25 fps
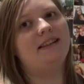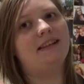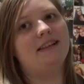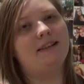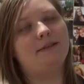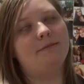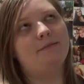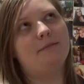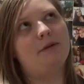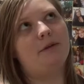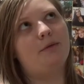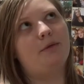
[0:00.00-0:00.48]

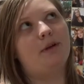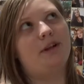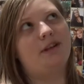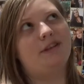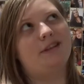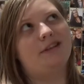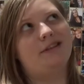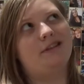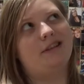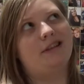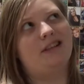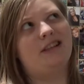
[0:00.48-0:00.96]
It's been a while
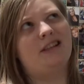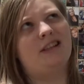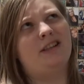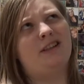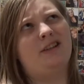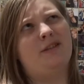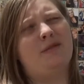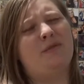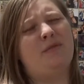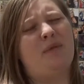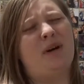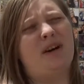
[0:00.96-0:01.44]
since I did
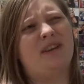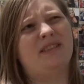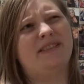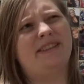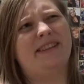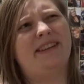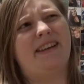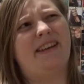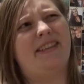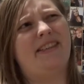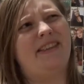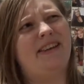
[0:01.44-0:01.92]
an
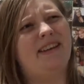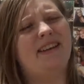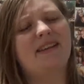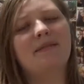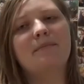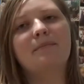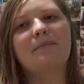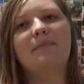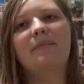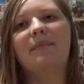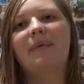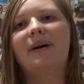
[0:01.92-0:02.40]
unboxing, I
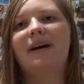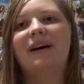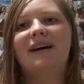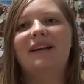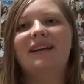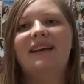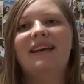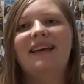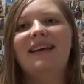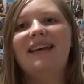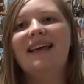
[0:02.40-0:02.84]
think, but